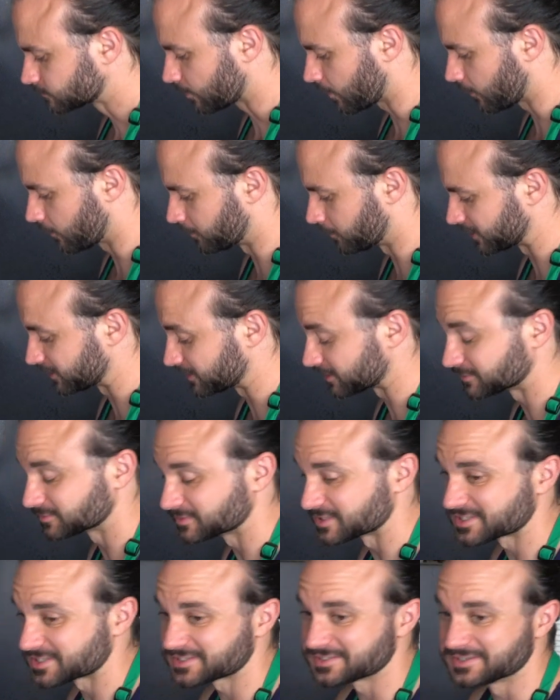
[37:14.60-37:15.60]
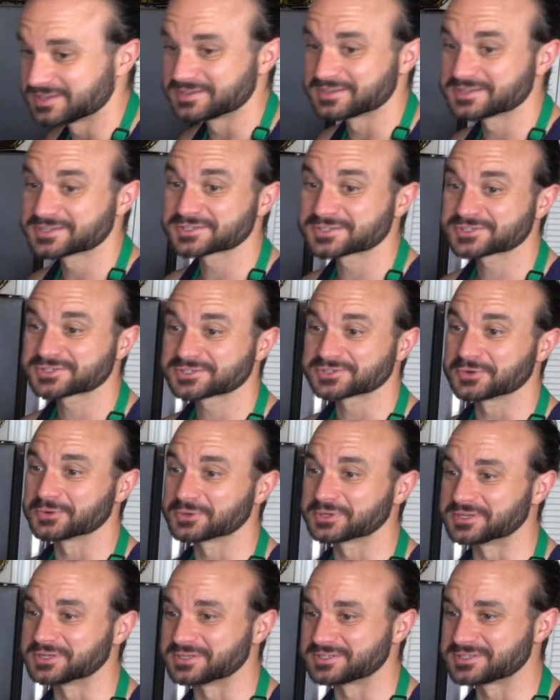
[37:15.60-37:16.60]
Oh my god, this is so
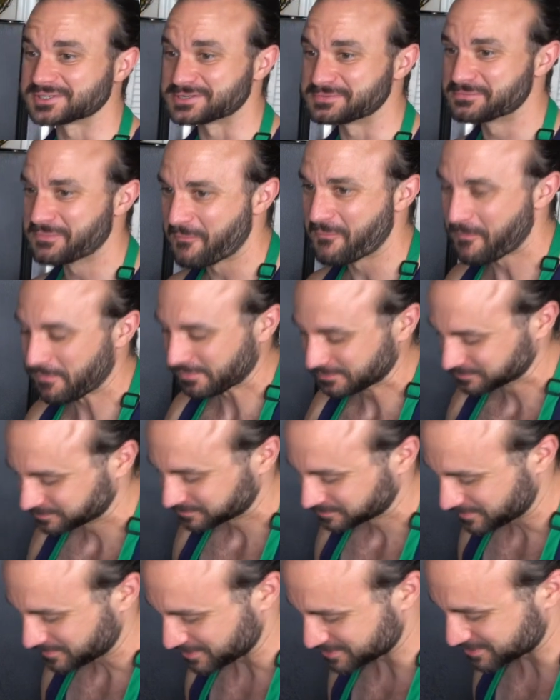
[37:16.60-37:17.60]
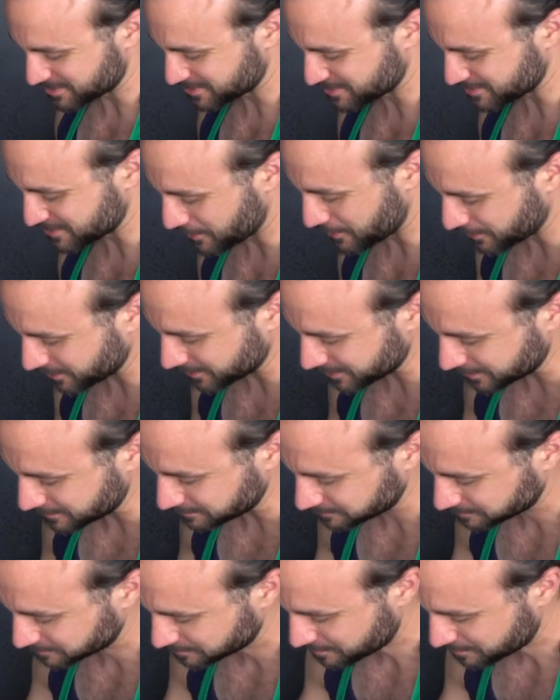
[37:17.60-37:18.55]
good, team. This is so good.